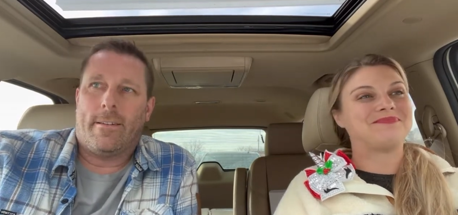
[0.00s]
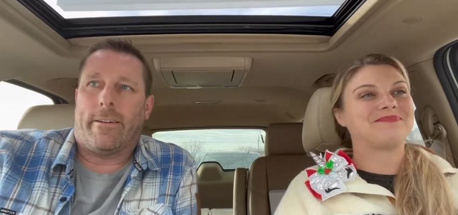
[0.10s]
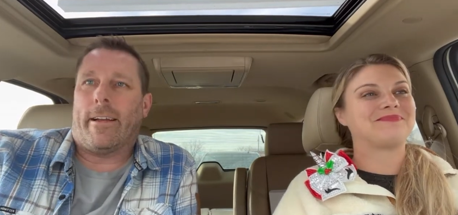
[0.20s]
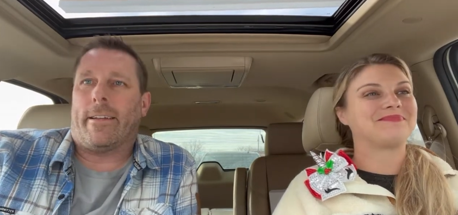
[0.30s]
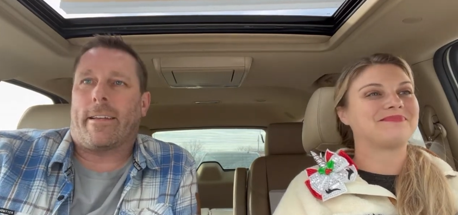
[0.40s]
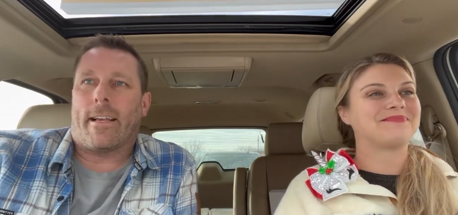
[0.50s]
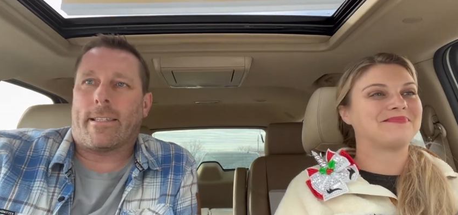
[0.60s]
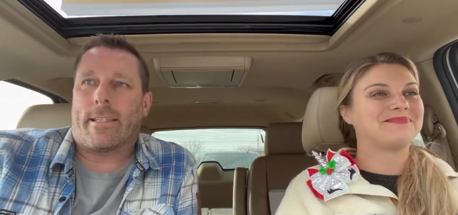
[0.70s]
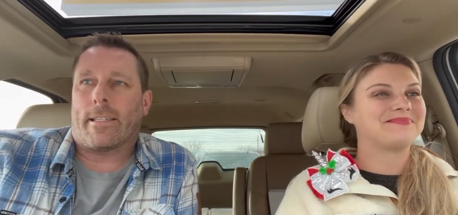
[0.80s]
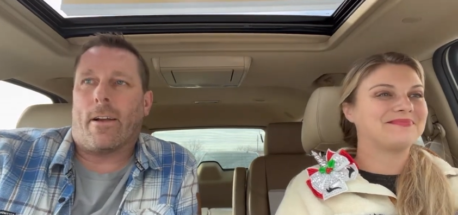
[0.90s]
Speaker 1: All right,
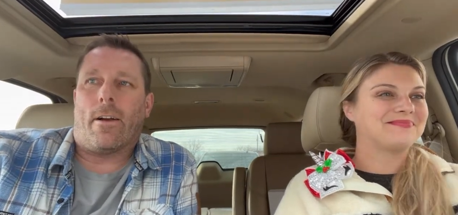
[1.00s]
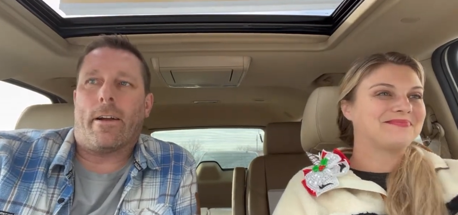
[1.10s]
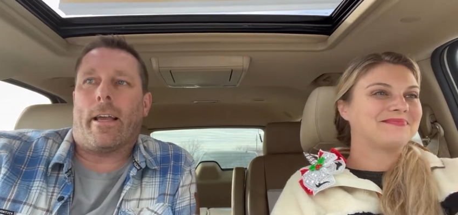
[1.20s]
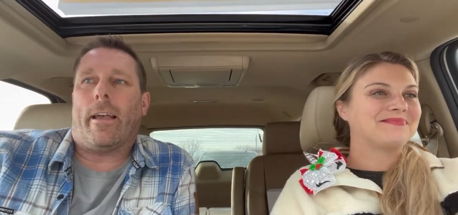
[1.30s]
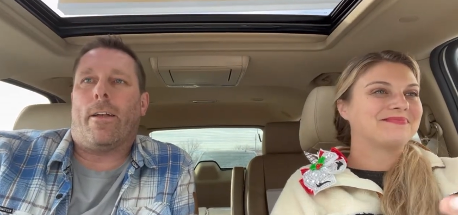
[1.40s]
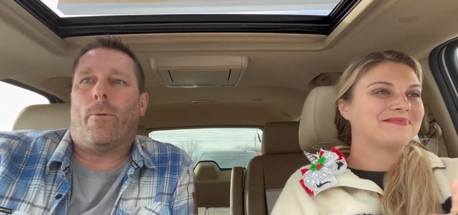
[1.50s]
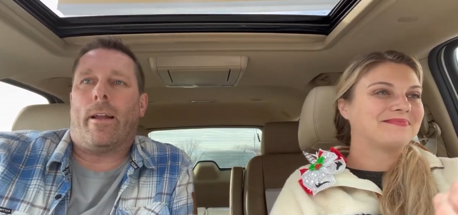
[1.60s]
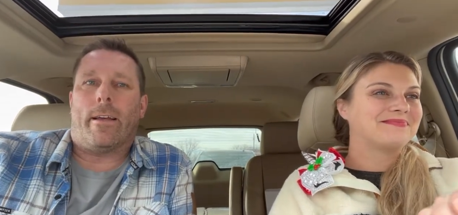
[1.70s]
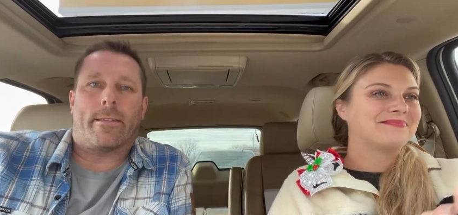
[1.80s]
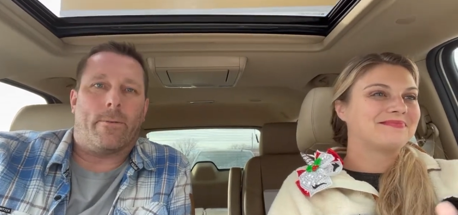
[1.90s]
guess the song and
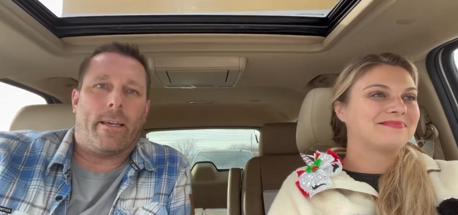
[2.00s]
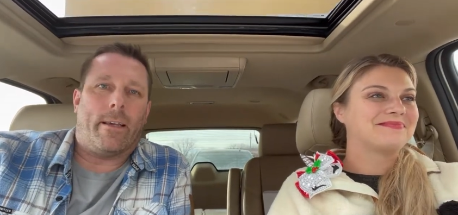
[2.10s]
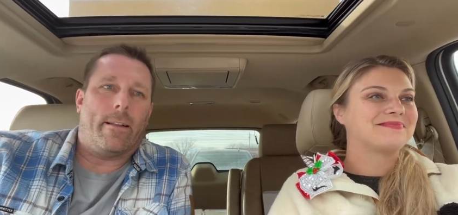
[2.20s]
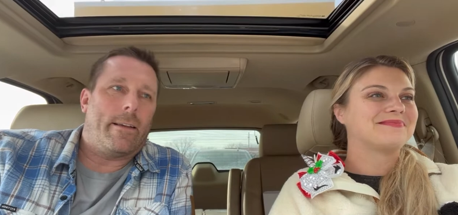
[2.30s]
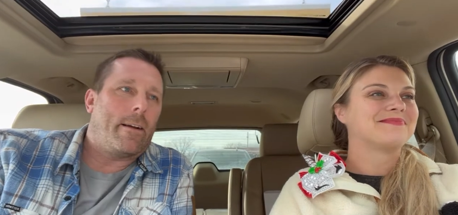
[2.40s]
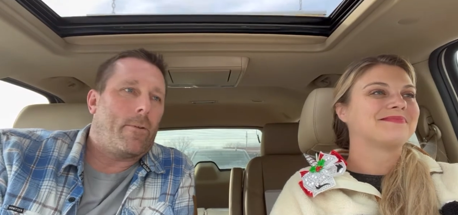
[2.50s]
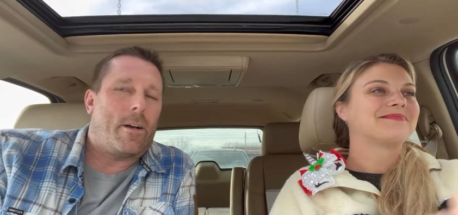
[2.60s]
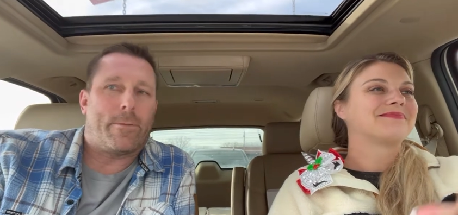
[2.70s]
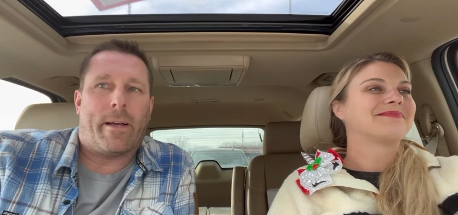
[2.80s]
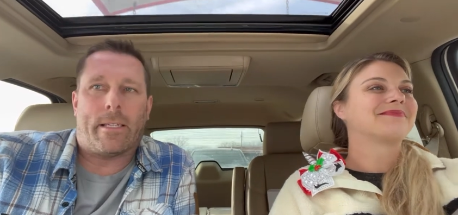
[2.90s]
win a squeaky clean car
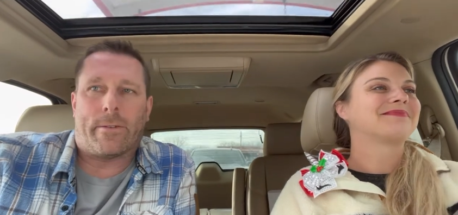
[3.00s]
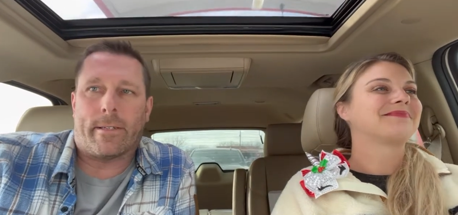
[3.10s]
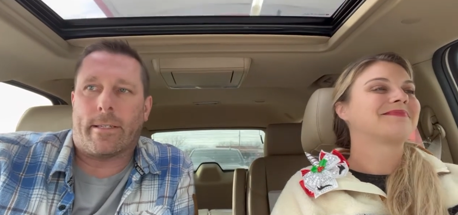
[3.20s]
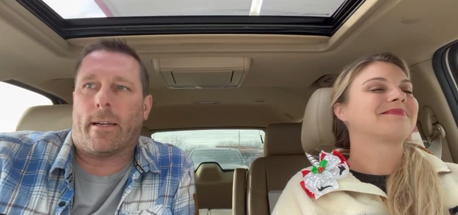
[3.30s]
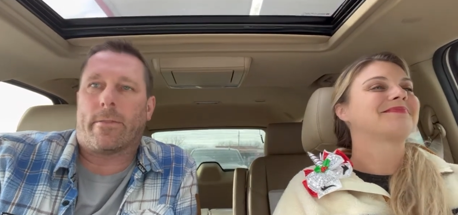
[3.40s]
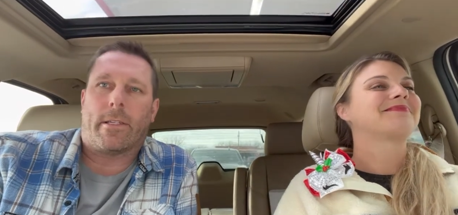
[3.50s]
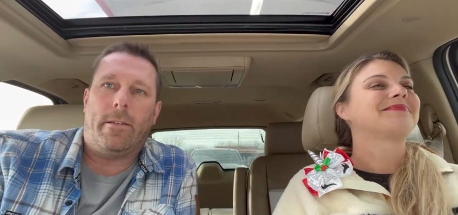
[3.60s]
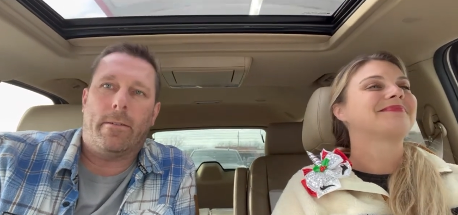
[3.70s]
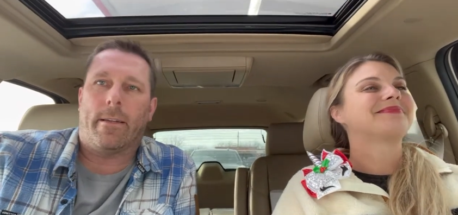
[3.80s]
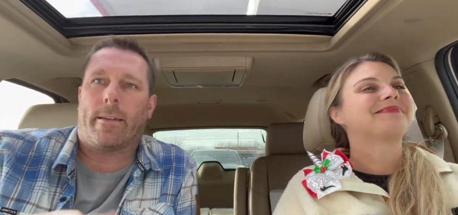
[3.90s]
wash pass for yourself. So
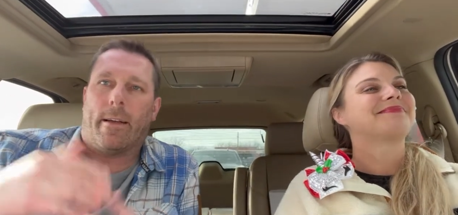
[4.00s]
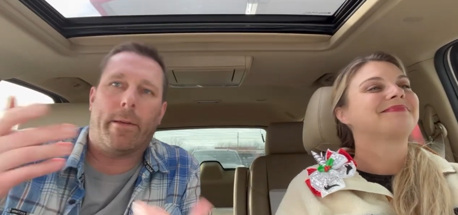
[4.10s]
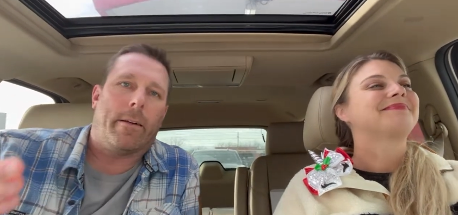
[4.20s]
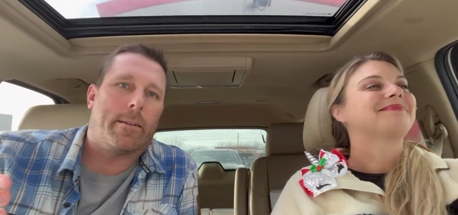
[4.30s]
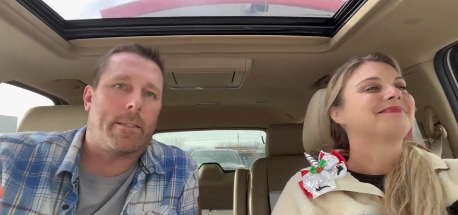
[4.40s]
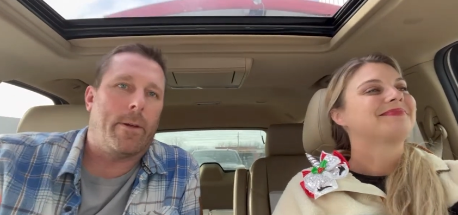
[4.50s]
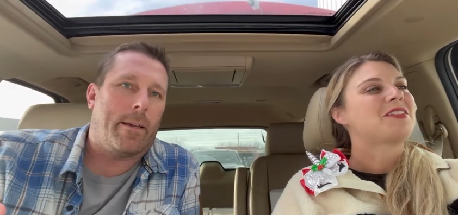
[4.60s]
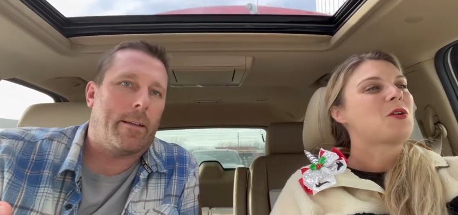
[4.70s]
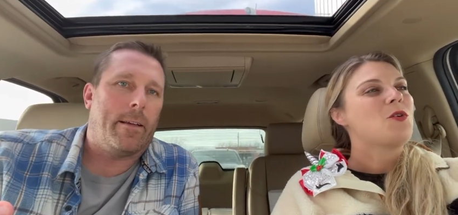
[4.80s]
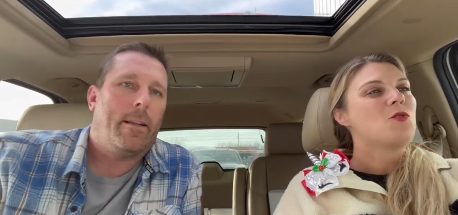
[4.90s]
you can come here to
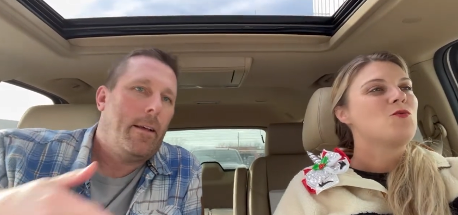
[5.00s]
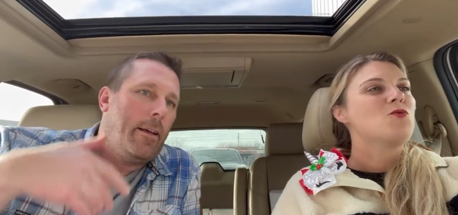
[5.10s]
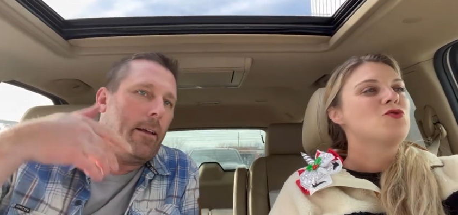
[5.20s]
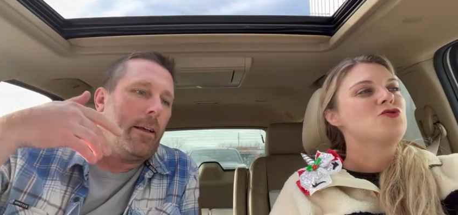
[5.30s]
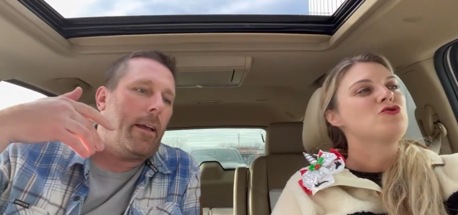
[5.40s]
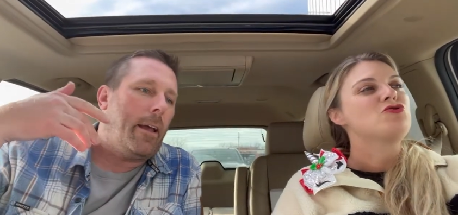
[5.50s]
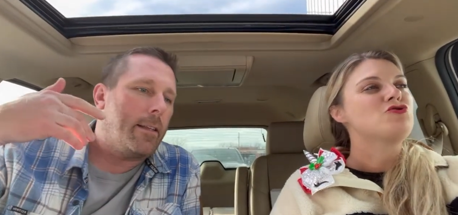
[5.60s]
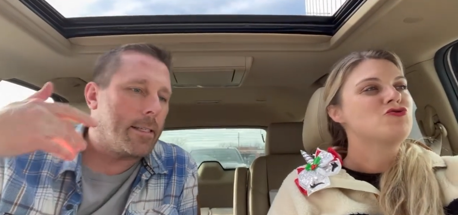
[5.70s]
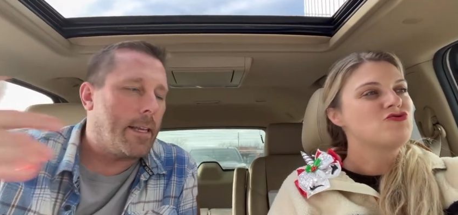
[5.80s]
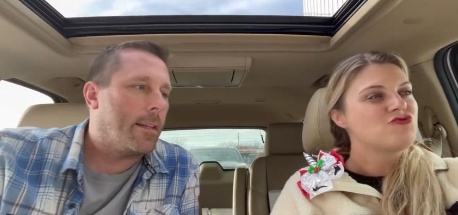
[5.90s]
Squeaky Clean Woo!
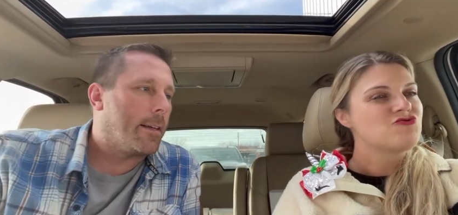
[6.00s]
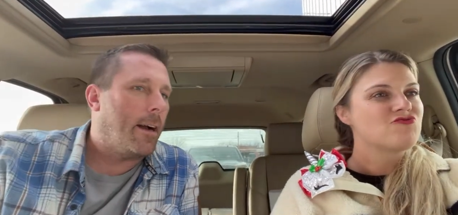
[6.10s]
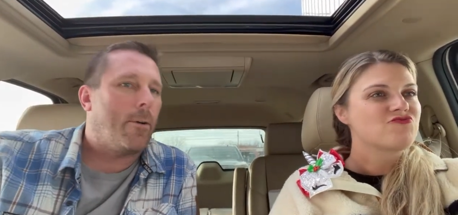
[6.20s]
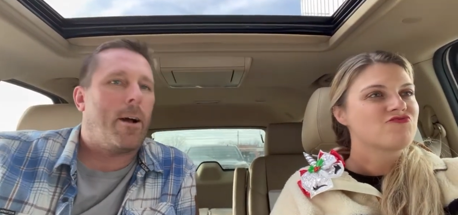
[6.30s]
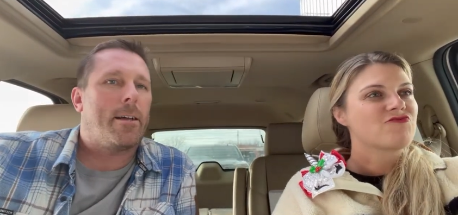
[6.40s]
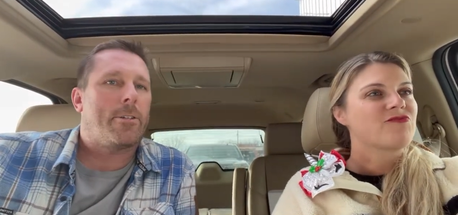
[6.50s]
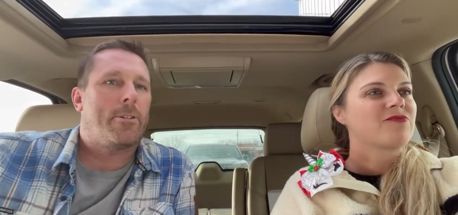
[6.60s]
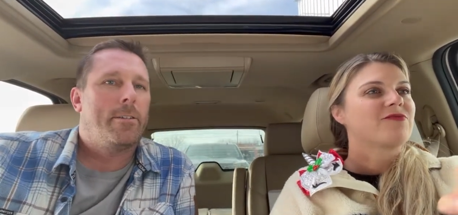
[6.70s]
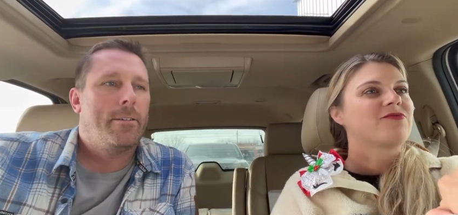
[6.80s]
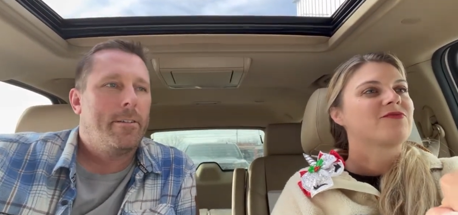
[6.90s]
and sing at the car
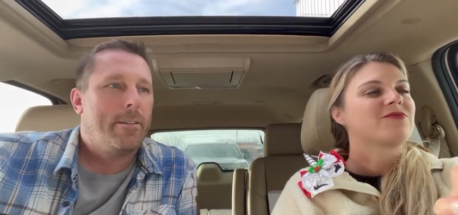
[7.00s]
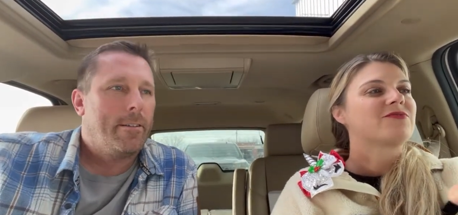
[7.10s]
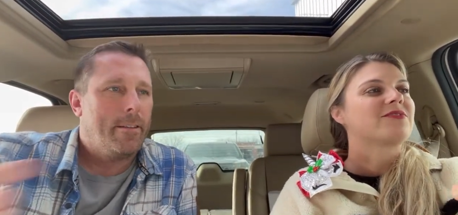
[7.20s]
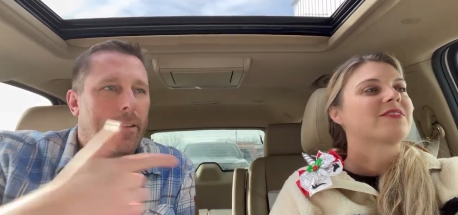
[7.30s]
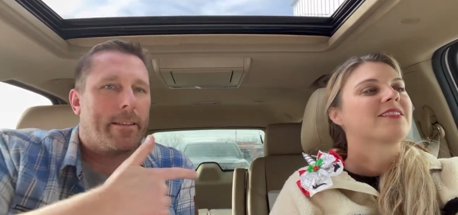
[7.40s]
wash like